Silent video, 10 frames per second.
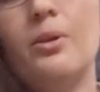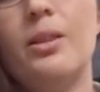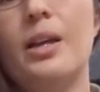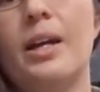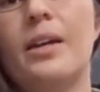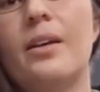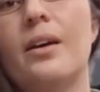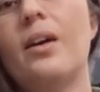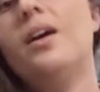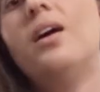like
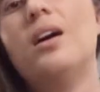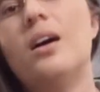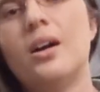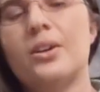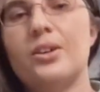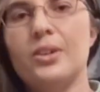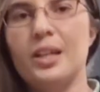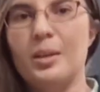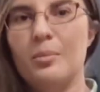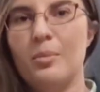a
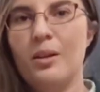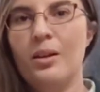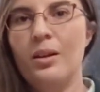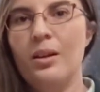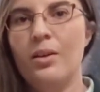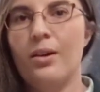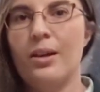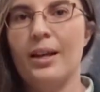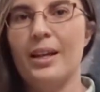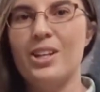cream or
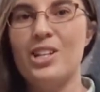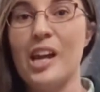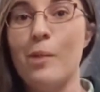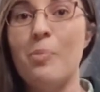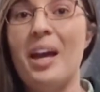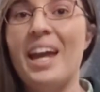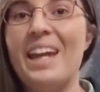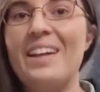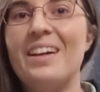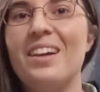like a
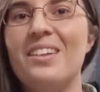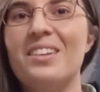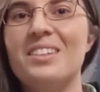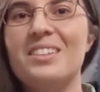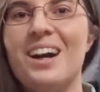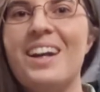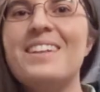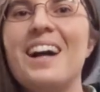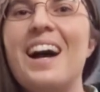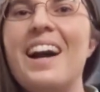champagne colored stock
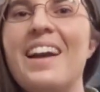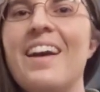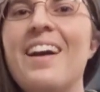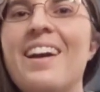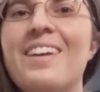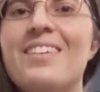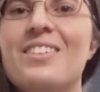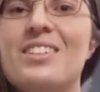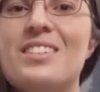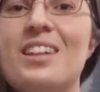tie.
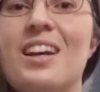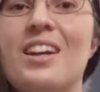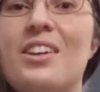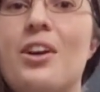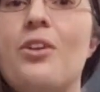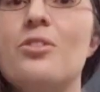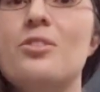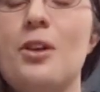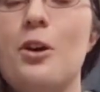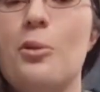It'll just go
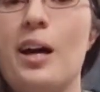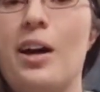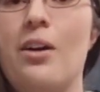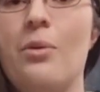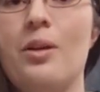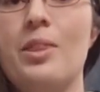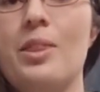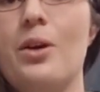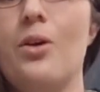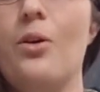so well with
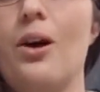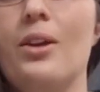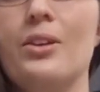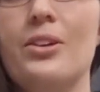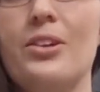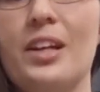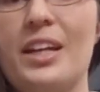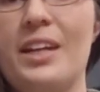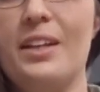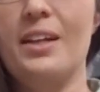the whole hunter
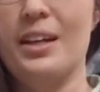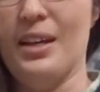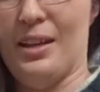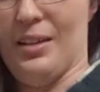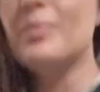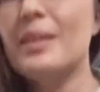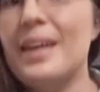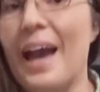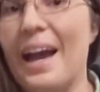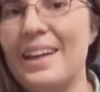green and
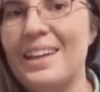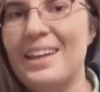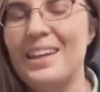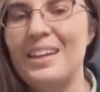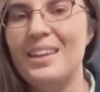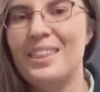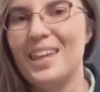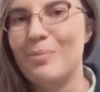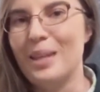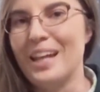khaki
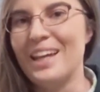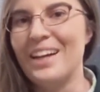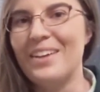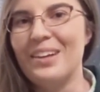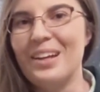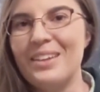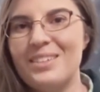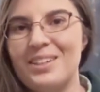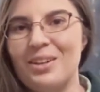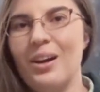theme that I got going on.
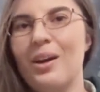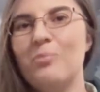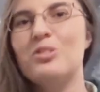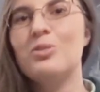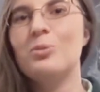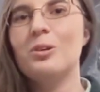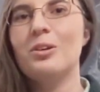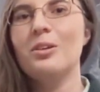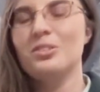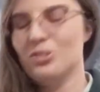So I'm
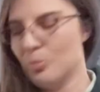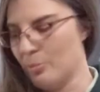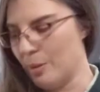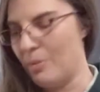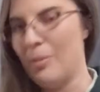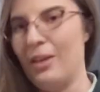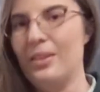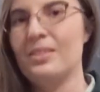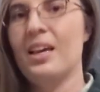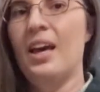super, super pumped about
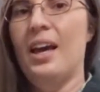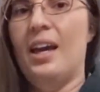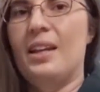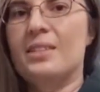this. And it's